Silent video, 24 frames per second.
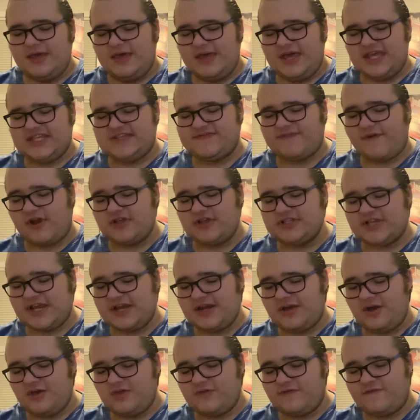As far as I
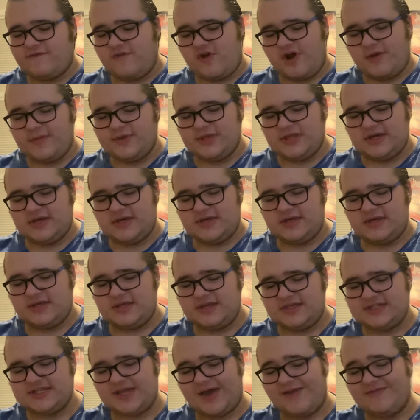know, the formula
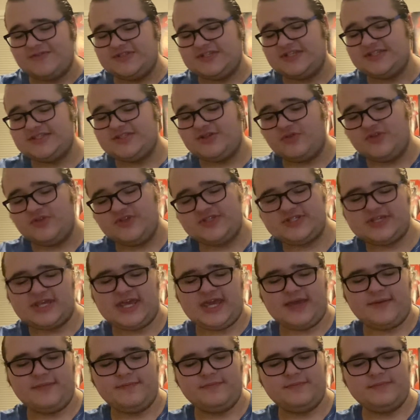is obviously still the
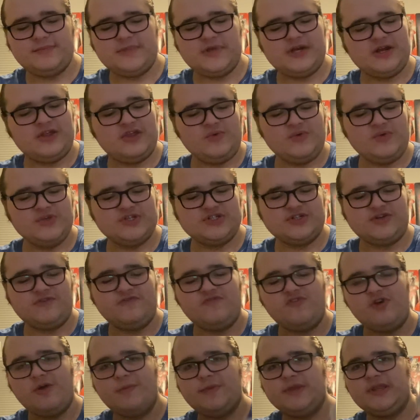same. The original
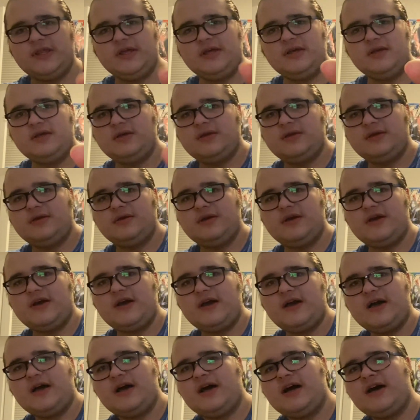formula
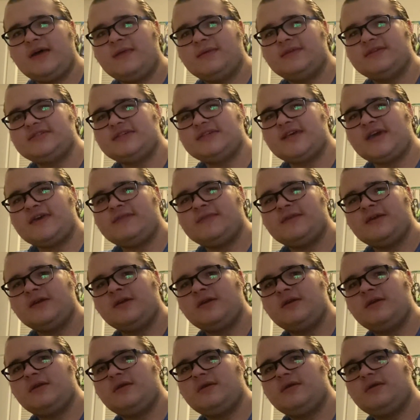on the side
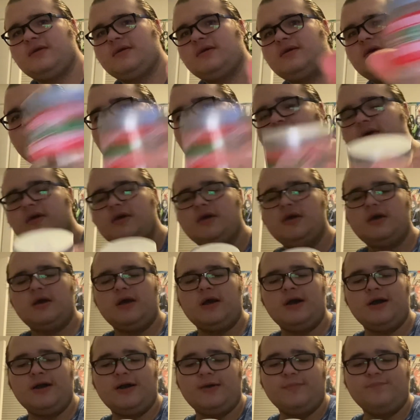there.
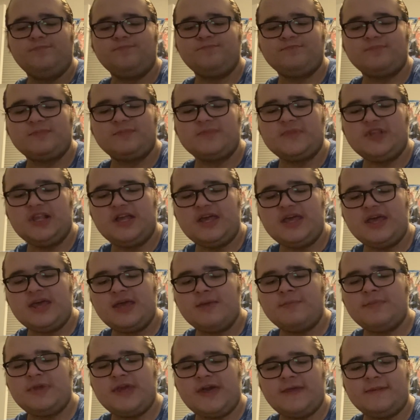But
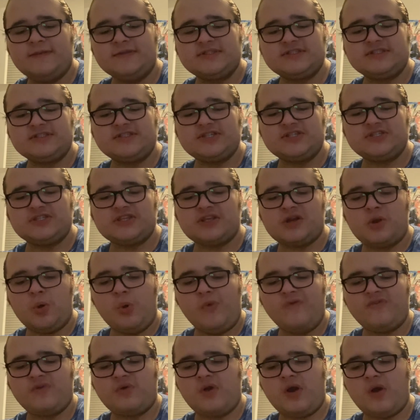yeah, this is just an
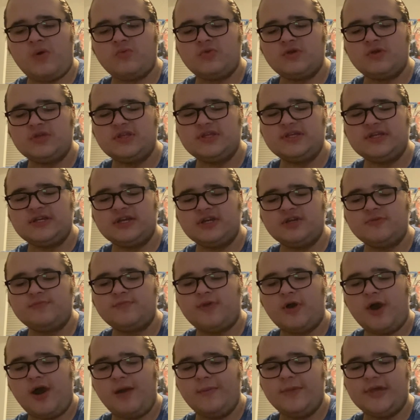overall really good
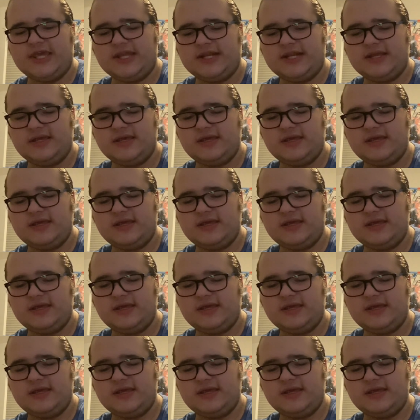pomade.